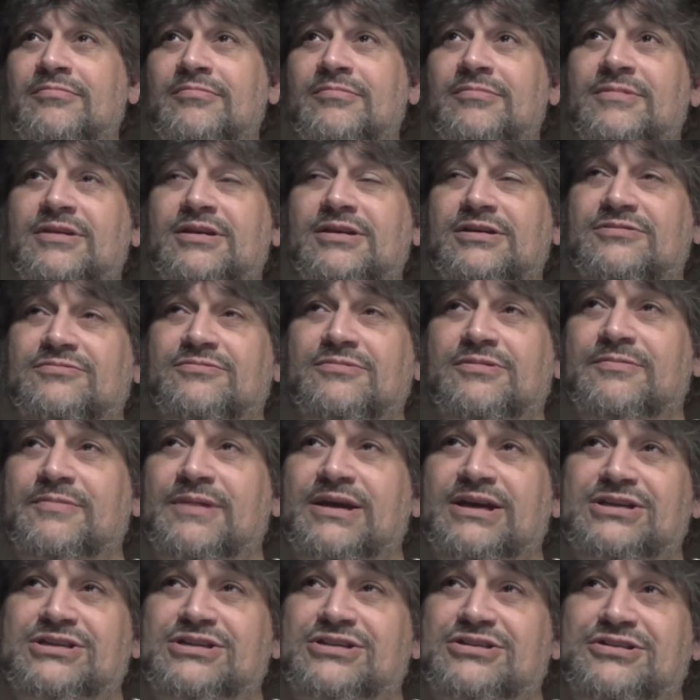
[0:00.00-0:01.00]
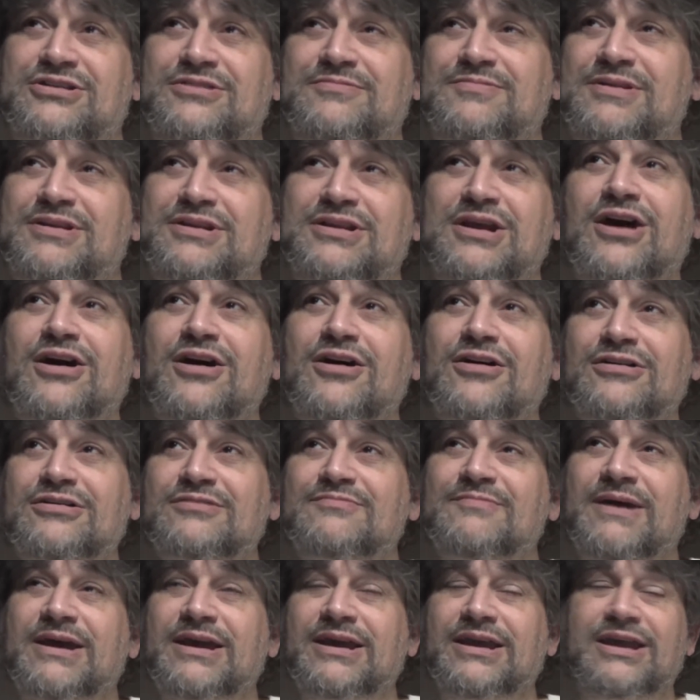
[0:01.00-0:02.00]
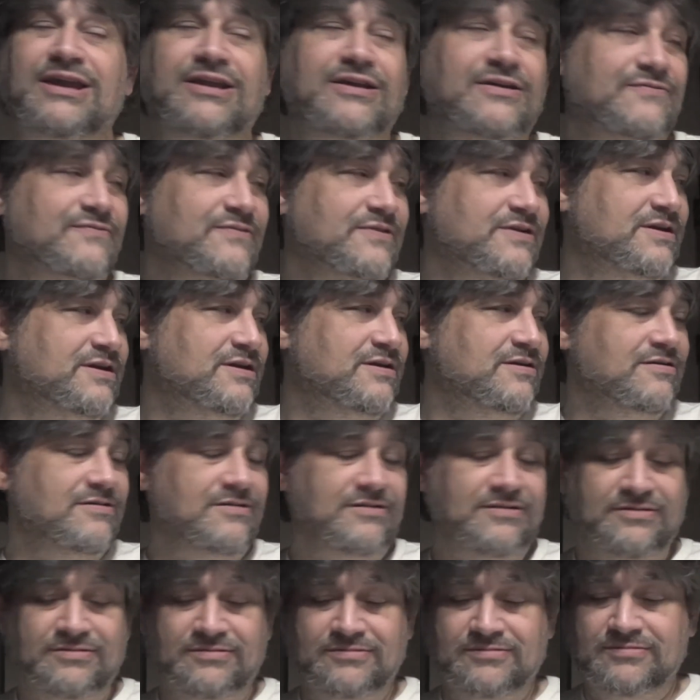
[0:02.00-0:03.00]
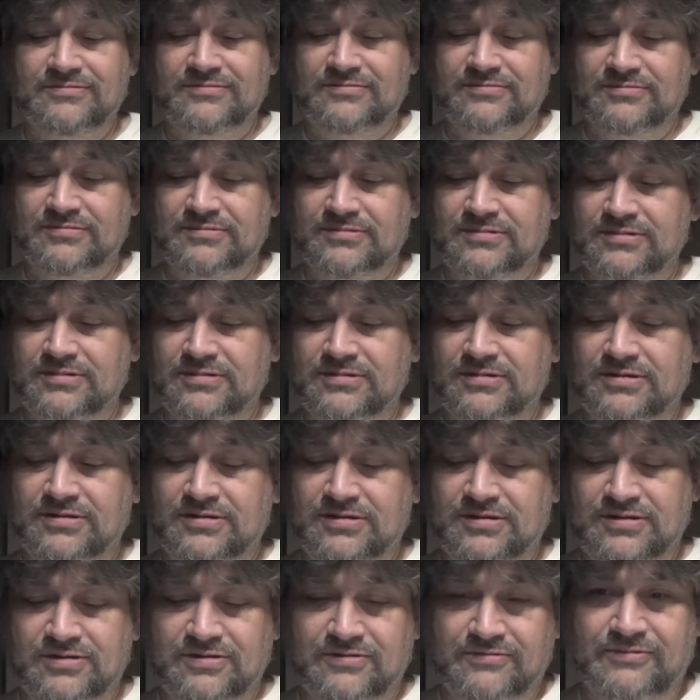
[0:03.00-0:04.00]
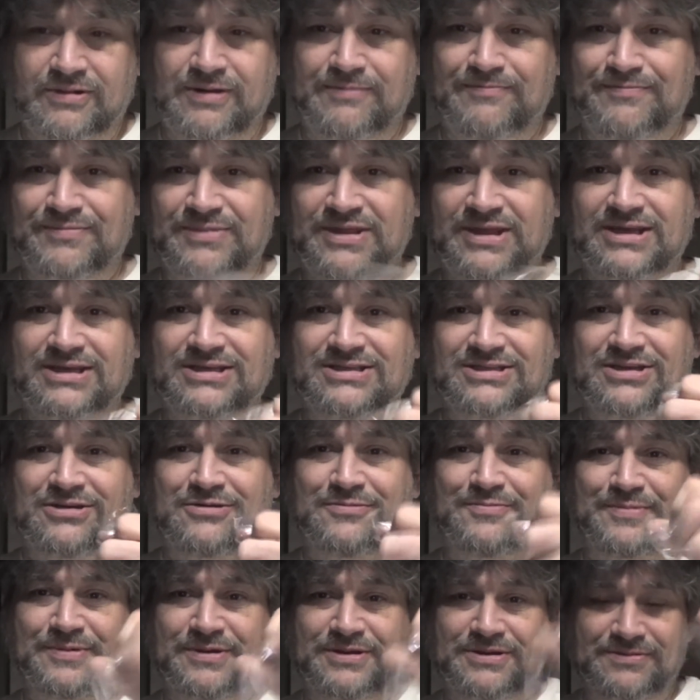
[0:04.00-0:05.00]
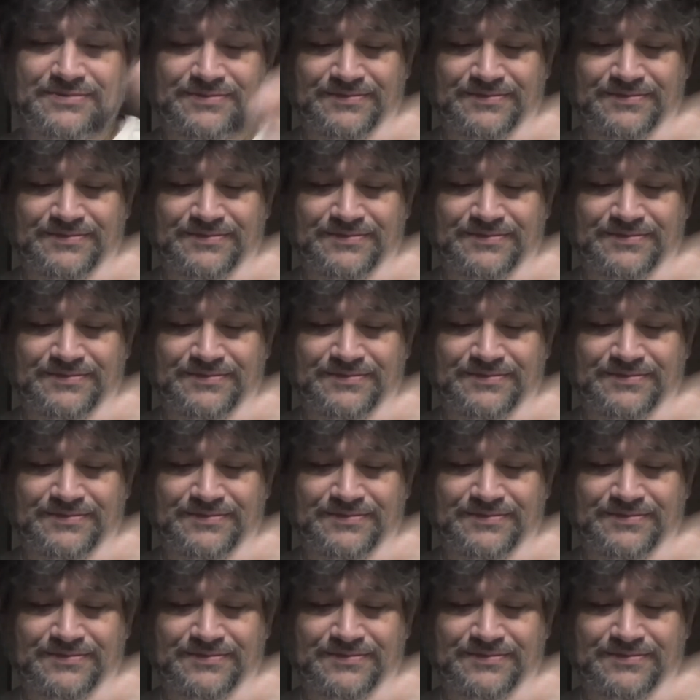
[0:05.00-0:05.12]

because one of my stupid dogs might get over here and rip things open